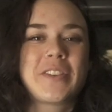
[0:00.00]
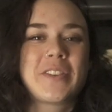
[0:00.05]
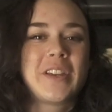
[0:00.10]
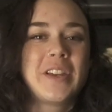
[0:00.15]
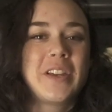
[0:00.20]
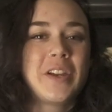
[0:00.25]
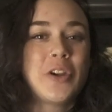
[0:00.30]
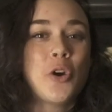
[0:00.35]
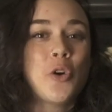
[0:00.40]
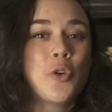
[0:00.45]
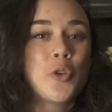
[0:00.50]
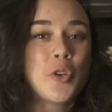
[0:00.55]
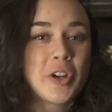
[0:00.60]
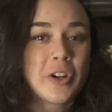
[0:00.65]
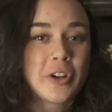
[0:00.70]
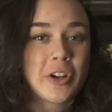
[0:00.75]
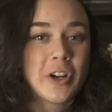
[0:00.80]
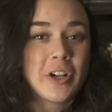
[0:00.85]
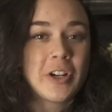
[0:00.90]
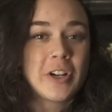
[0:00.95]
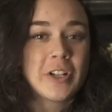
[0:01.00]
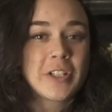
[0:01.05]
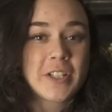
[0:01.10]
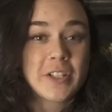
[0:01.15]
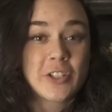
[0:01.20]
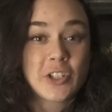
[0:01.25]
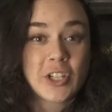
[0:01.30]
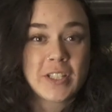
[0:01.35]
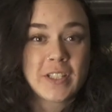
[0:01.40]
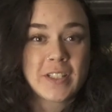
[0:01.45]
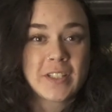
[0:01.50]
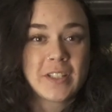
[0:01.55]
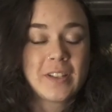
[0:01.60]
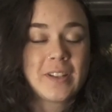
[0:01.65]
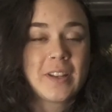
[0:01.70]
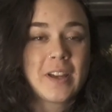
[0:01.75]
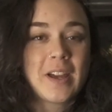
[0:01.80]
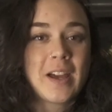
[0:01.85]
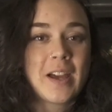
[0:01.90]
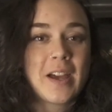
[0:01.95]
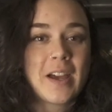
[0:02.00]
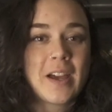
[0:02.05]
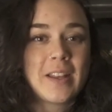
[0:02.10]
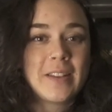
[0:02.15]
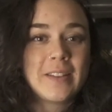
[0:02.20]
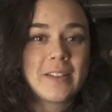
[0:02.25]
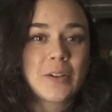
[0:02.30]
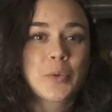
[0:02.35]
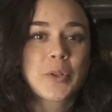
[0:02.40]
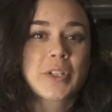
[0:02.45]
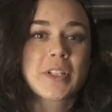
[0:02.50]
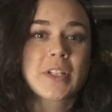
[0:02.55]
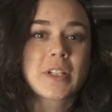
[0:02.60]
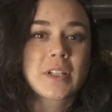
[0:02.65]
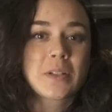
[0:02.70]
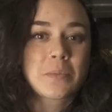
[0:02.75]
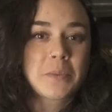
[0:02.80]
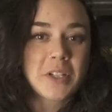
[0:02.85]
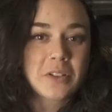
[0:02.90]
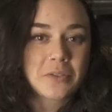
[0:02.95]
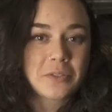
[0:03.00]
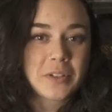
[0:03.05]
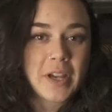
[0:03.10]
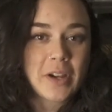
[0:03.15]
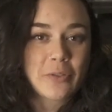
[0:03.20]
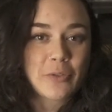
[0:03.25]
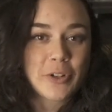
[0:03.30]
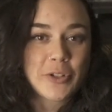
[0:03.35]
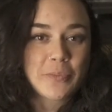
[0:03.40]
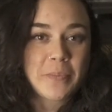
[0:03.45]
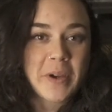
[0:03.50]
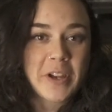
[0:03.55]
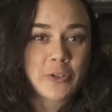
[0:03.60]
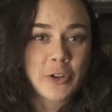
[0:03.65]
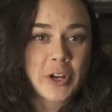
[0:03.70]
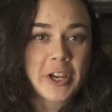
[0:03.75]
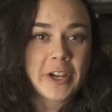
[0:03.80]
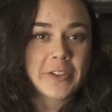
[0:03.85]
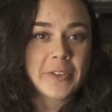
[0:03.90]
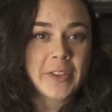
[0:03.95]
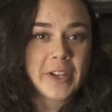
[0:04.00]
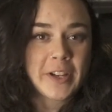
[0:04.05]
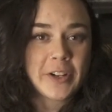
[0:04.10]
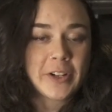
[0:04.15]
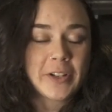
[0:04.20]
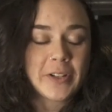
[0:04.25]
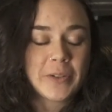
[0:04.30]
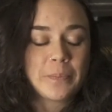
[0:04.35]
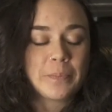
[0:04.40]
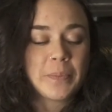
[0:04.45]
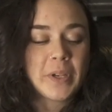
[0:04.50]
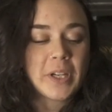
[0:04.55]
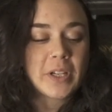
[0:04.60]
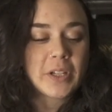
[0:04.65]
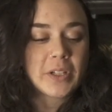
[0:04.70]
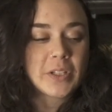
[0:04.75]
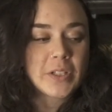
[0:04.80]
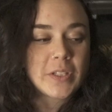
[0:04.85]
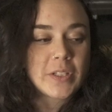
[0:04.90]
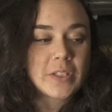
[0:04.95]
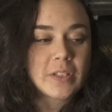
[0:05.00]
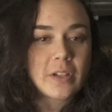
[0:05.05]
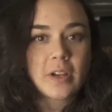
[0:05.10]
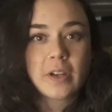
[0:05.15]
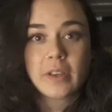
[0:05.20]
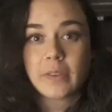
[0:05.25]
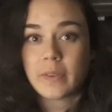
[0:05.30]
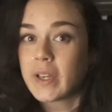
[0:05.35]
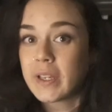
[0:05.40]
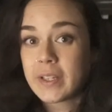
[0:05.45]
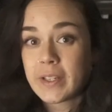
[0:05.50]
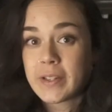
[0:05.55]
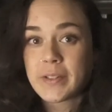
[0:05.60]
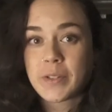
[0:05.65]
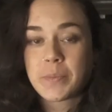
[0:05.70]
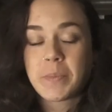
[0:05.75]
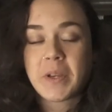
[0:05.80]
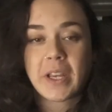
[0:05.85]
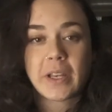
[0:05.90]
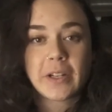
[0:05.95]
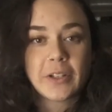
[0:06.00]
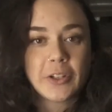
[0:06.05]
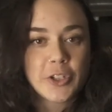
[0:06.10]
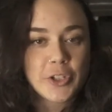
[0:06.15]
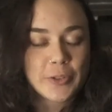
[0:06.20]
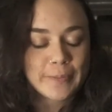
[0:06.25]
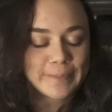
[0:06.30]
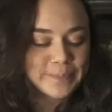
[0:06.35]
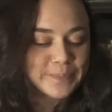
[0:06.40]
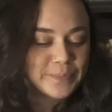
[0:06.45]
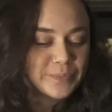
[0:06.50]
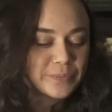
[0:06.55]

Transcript: the owner suggested, and there was a little bit of language barrier there because they didn't speak English.